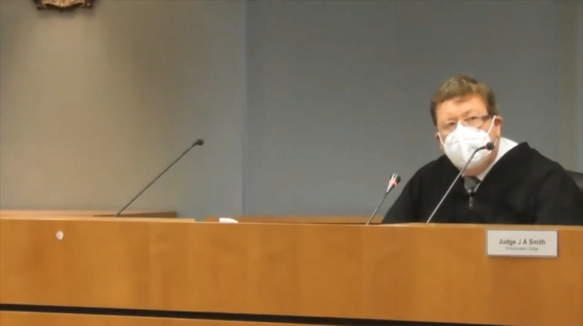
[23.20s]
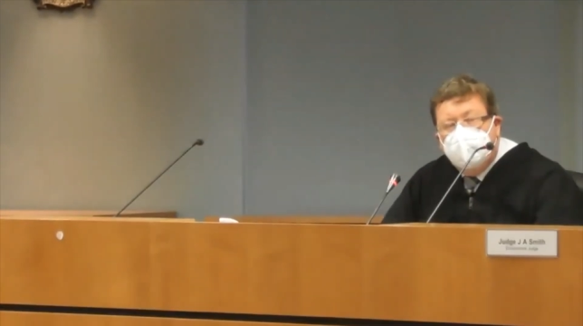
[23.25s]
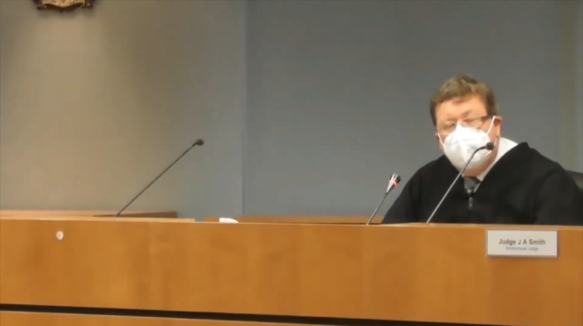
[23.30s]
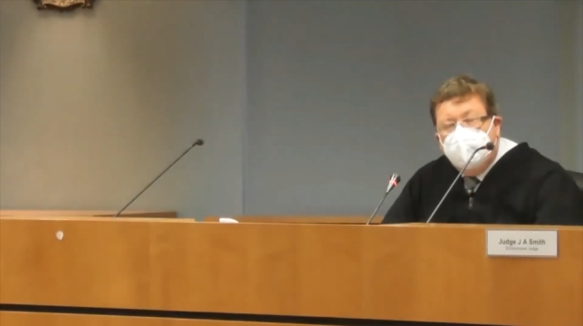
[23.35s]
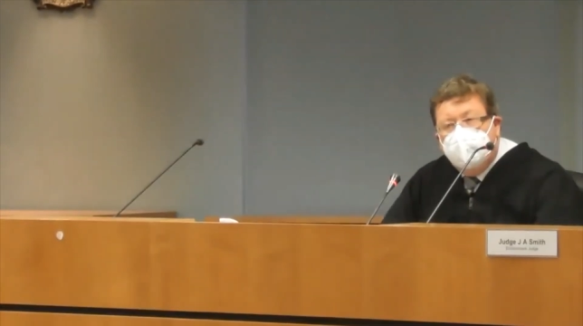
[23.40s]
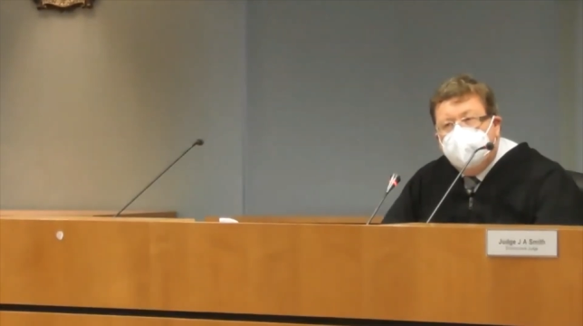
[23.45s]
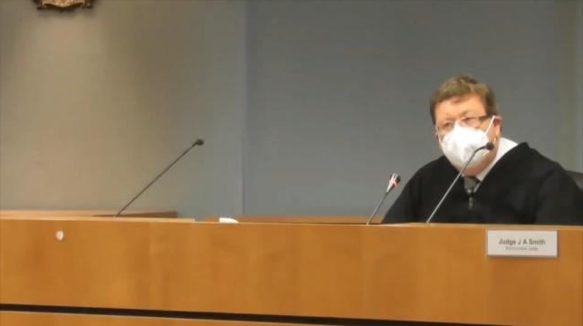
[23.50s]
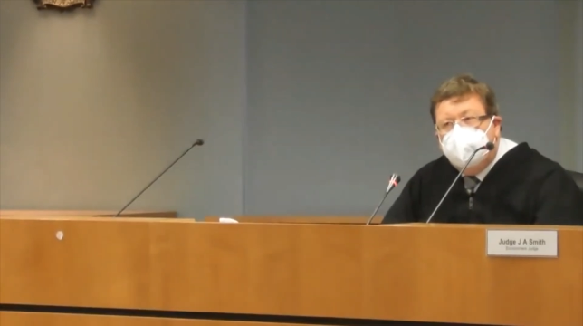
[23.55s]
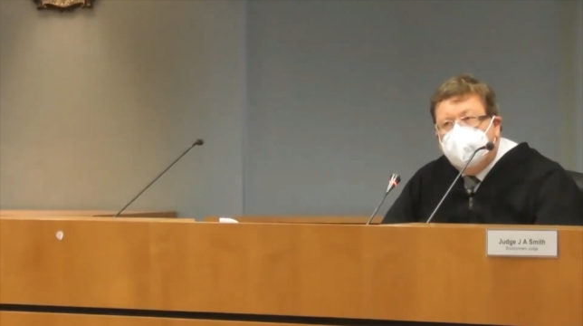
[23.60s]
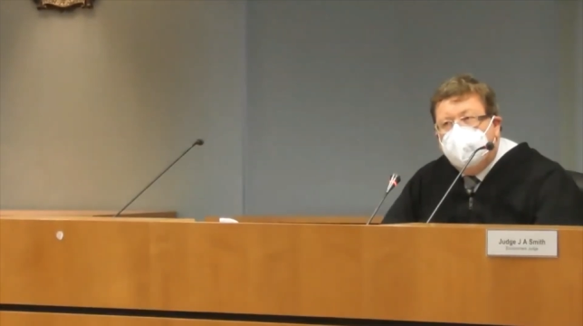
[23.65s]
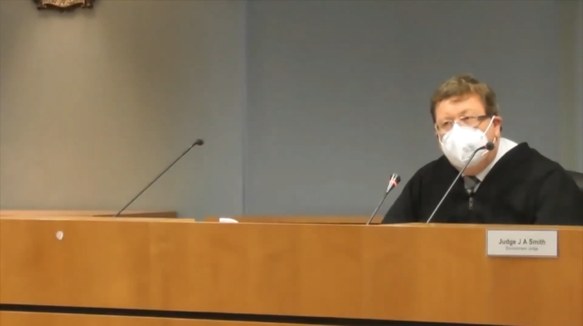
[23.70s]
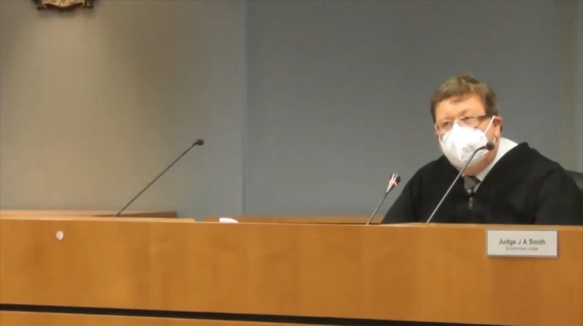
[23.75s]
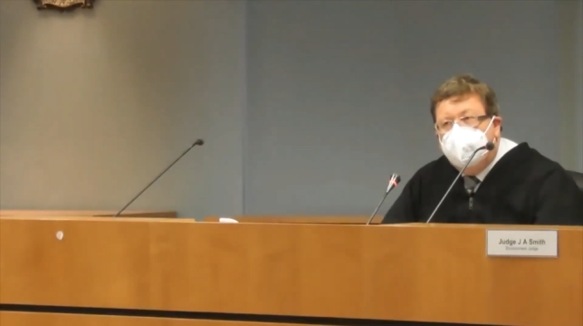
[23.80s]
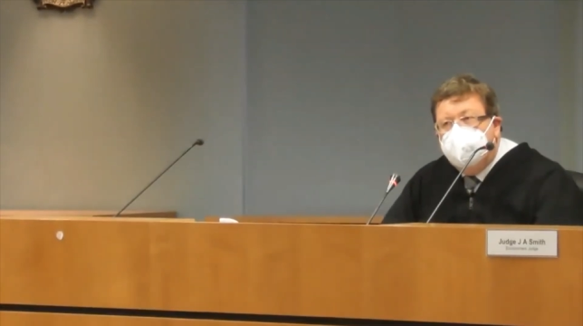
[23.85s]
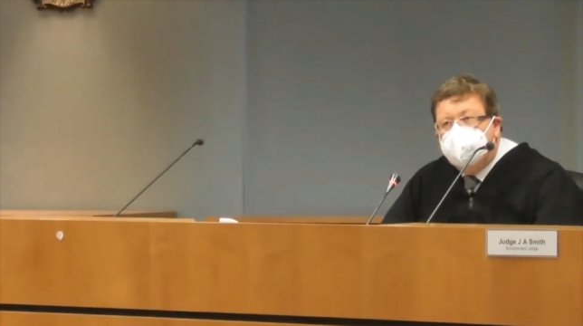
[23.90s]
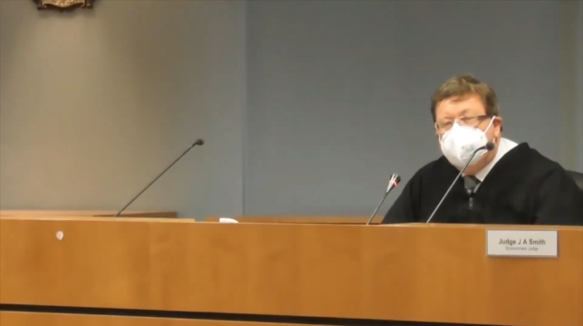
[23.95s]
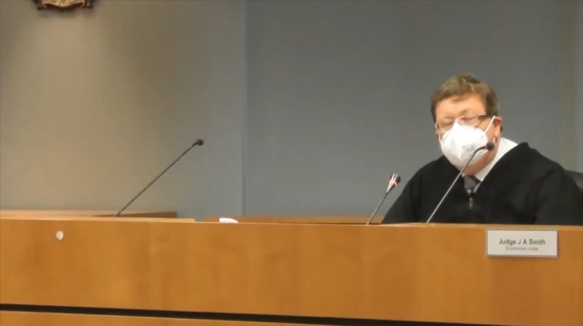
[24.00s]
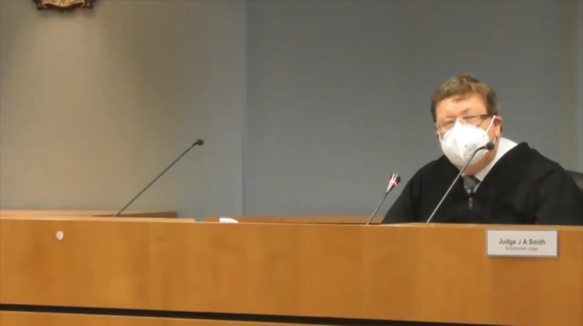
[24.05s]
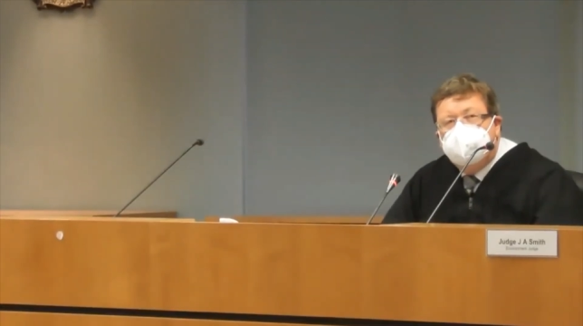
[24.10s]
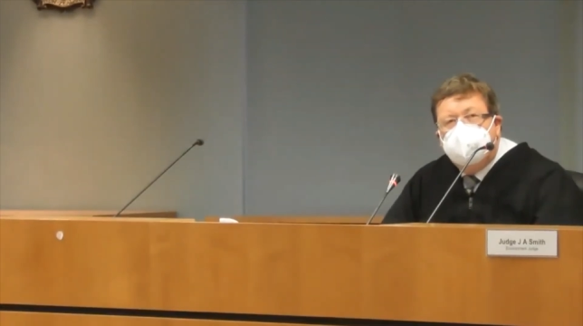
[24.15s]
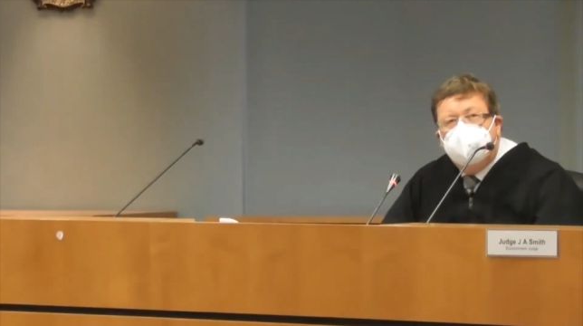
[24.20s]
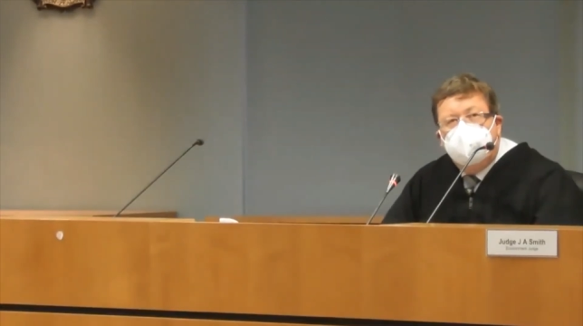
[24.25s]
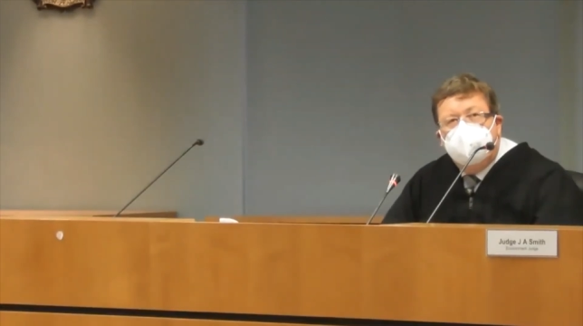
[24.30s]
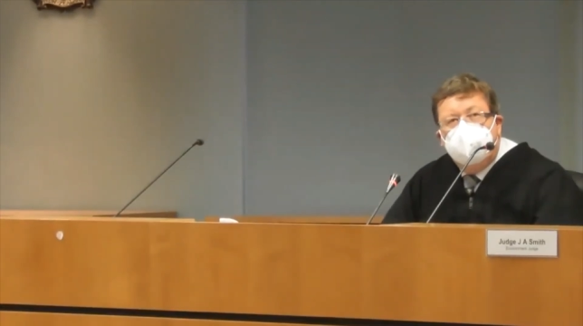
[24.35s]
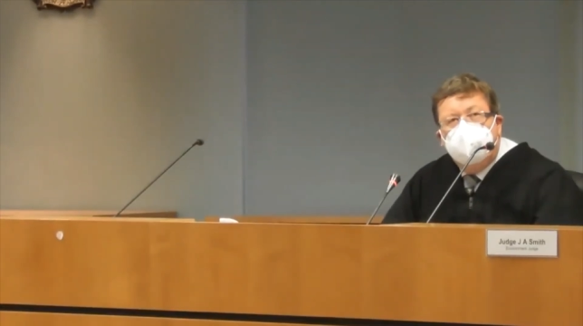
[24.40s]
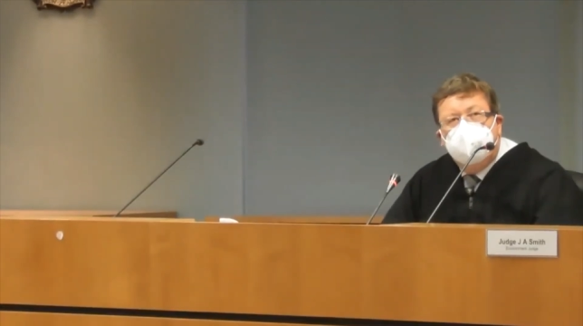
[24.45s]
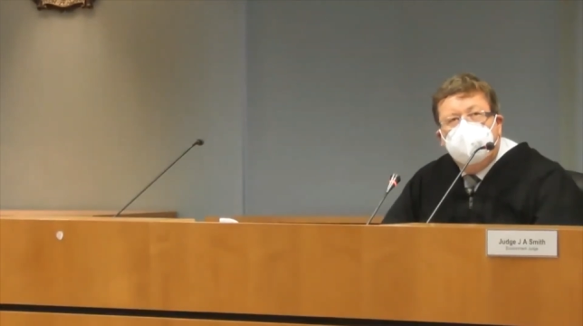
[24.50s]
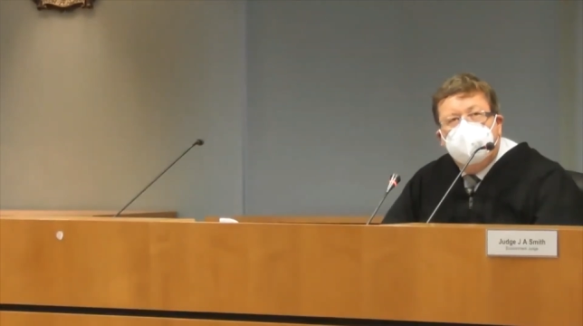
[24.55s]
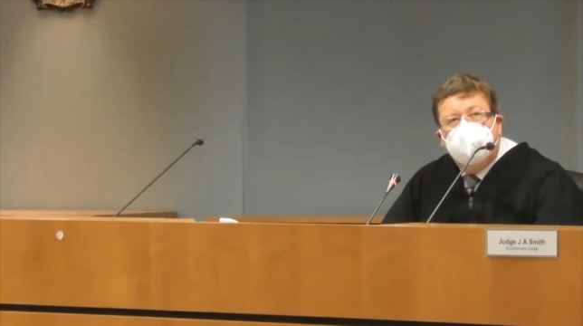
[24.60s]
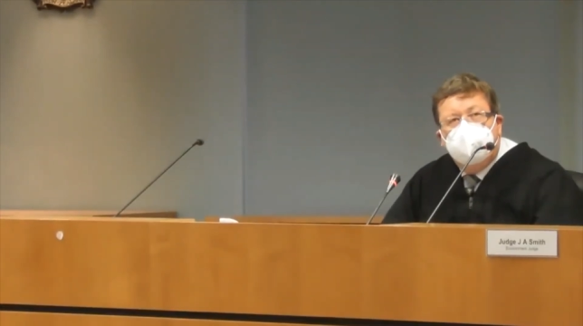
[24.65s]
and
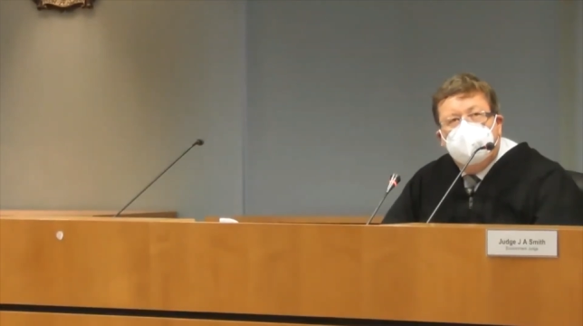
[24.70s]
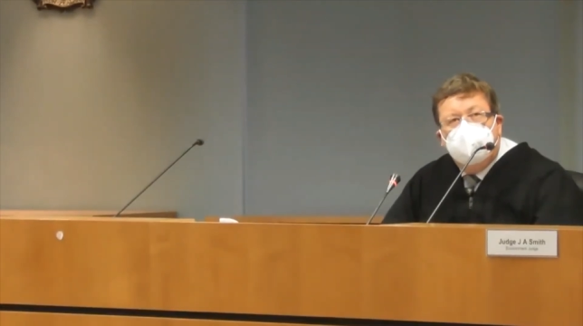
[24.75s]
unnecessary